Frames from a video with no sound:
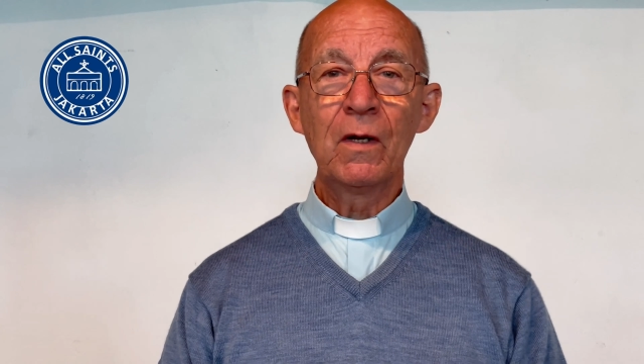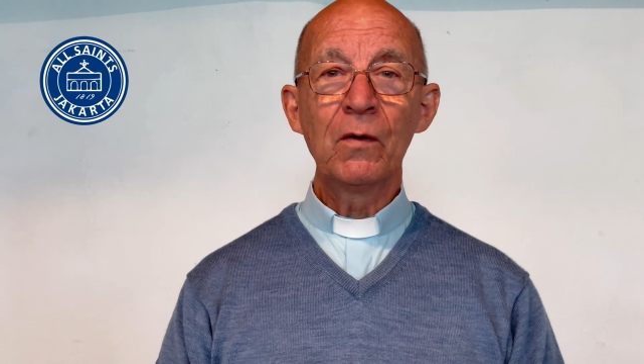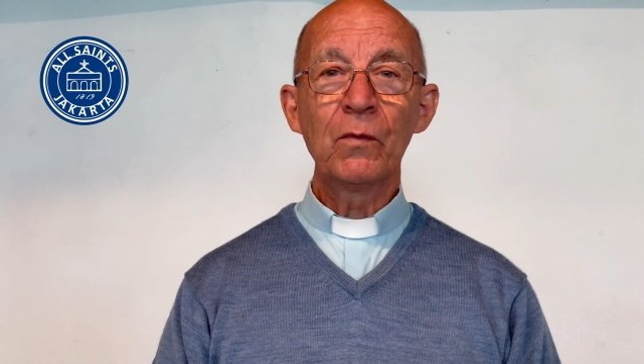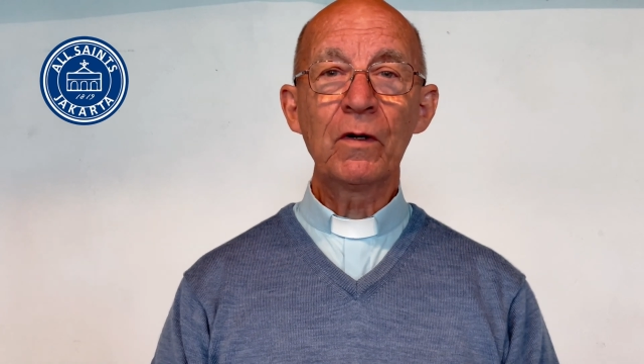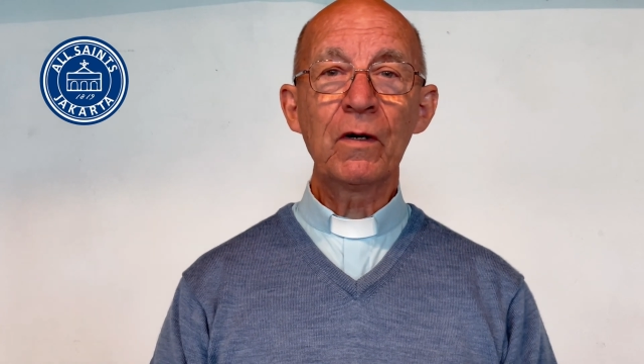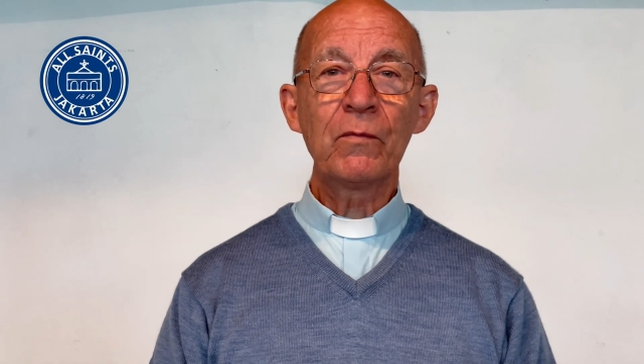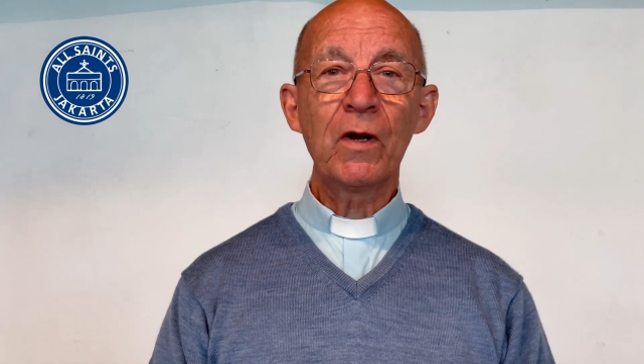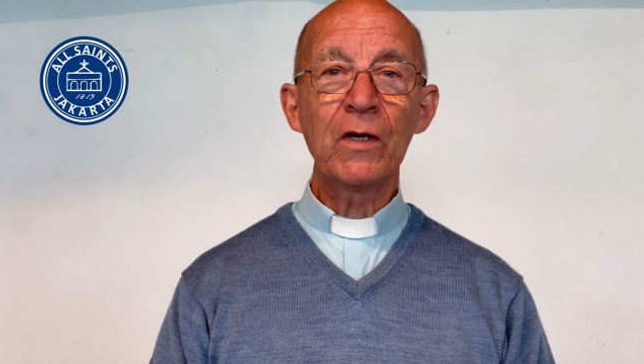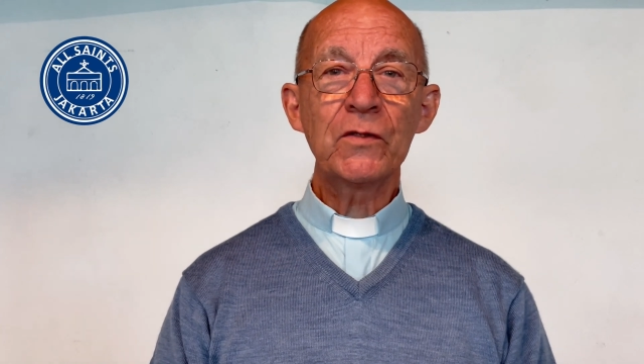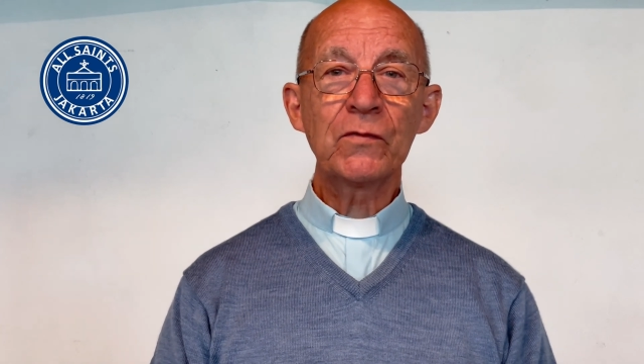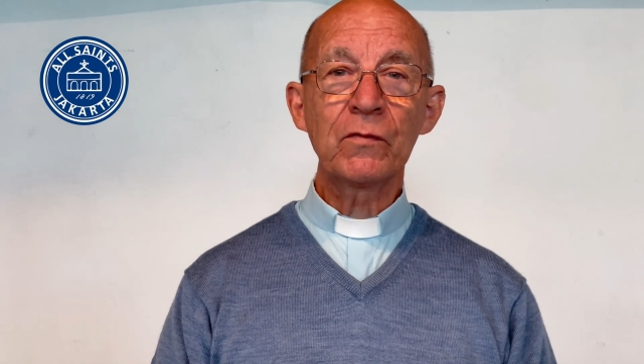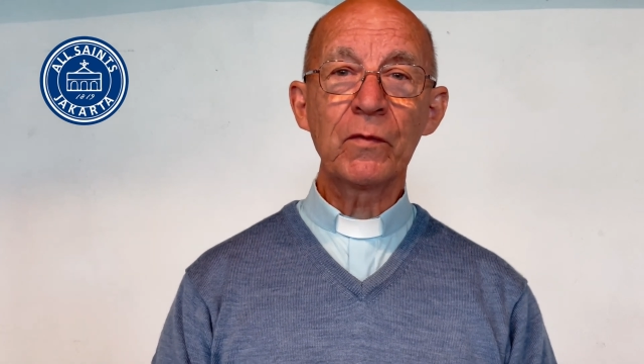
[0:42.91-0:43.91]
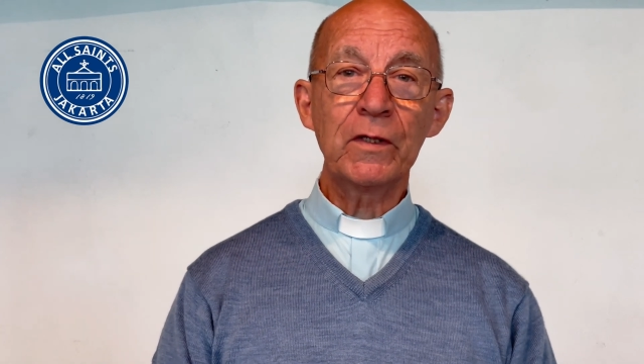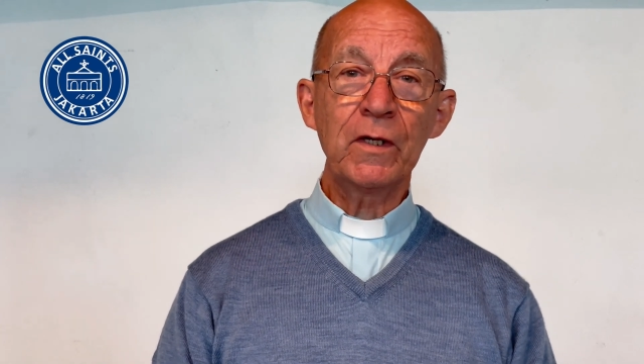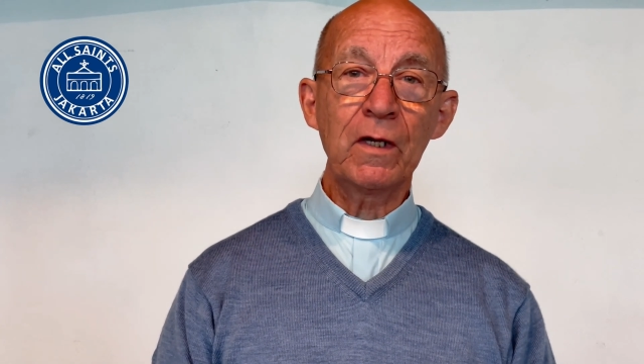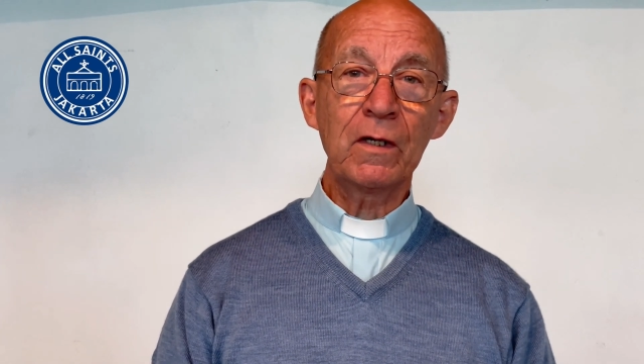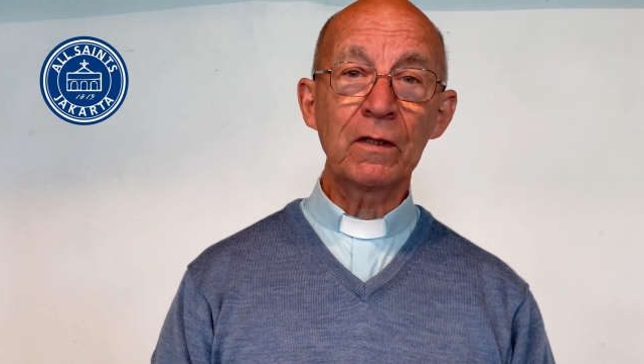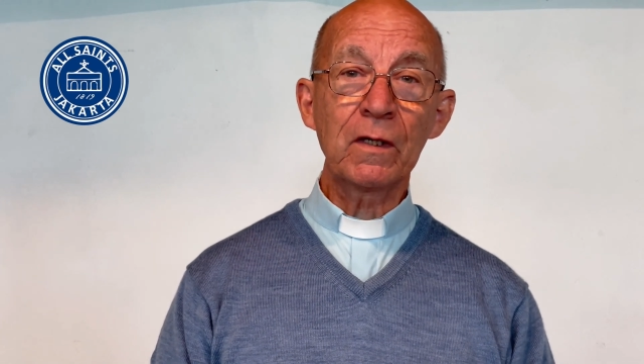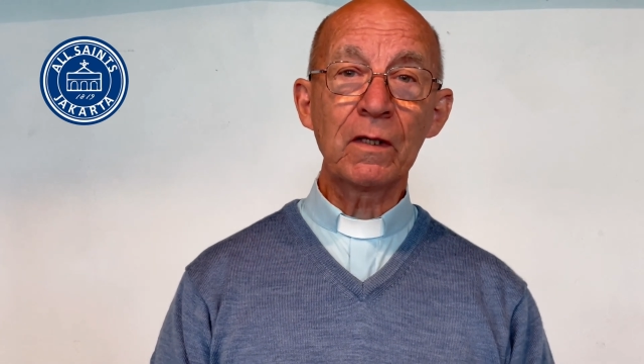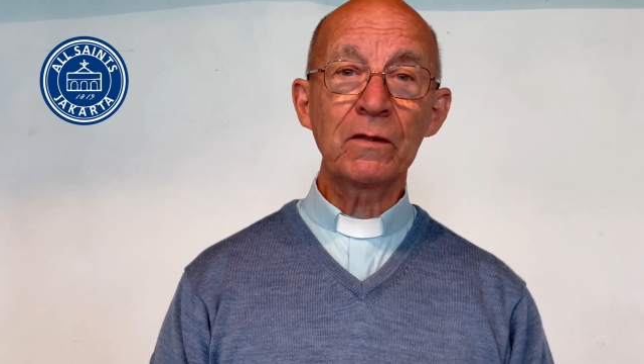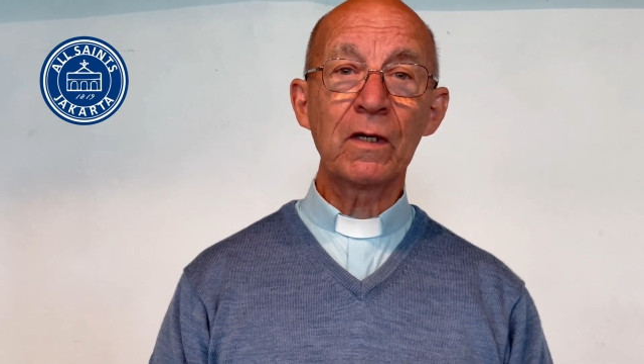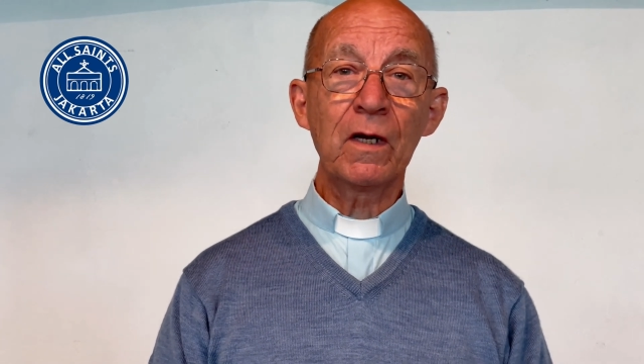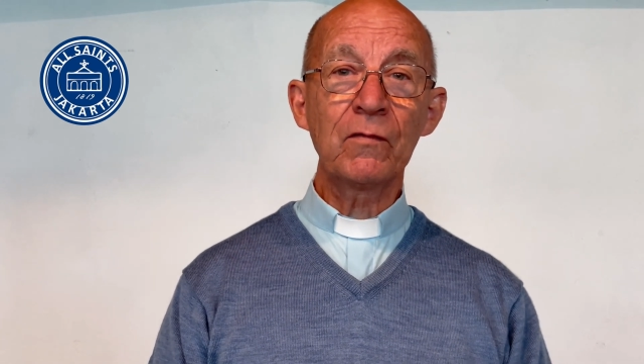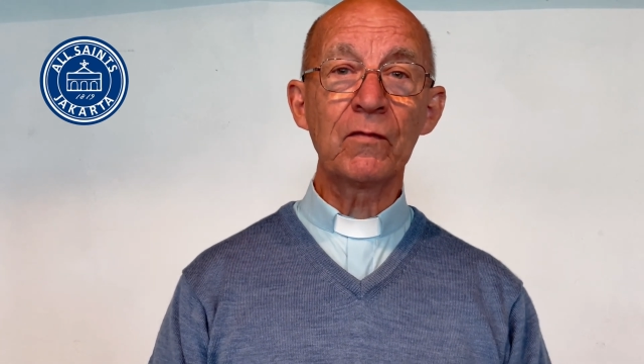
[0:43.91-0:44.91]
when I'm raised from the dead and get
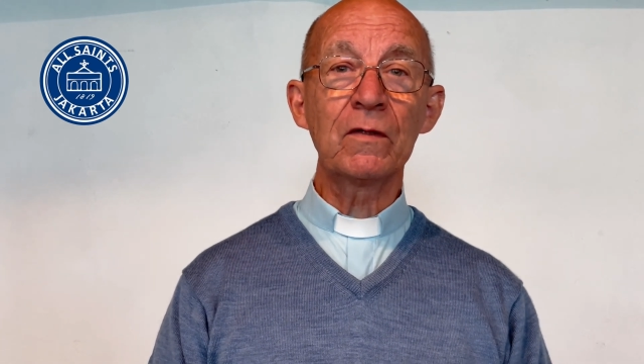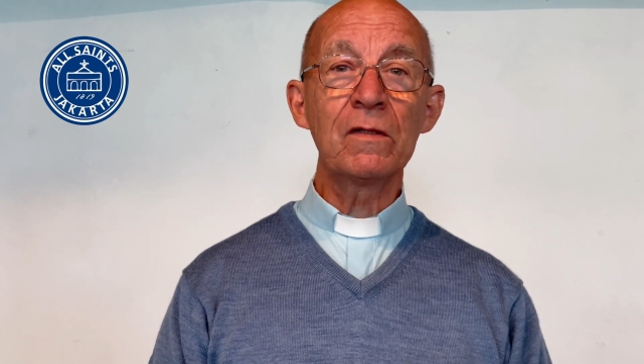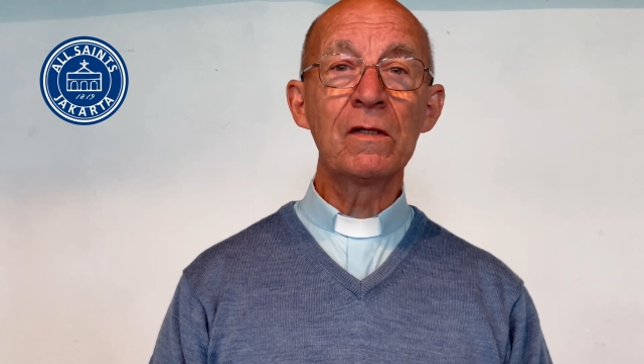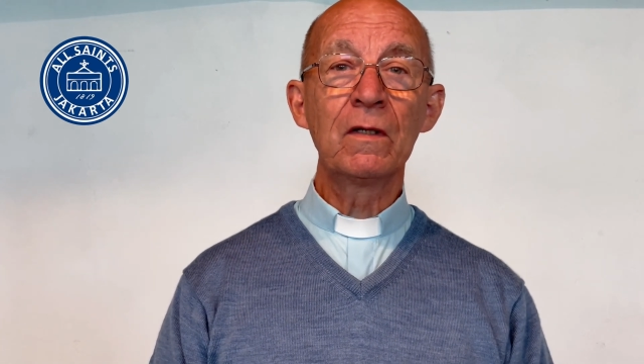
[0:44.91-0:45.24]
to heaven,